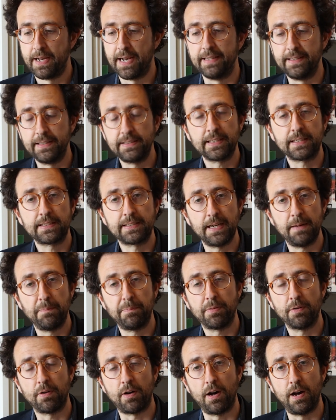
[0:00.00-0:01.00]
And this
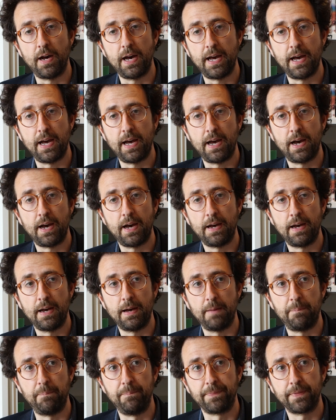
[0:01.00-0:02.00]
example
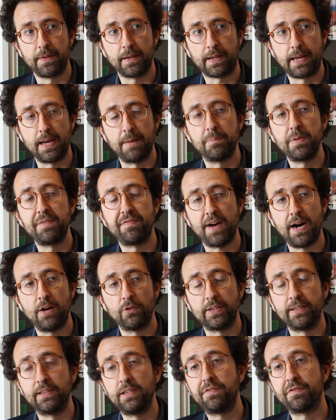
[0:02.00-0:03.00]
can be
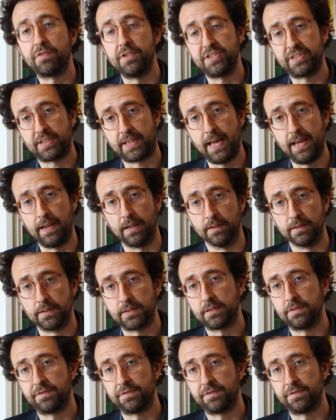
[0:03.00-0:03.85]
found at different scales,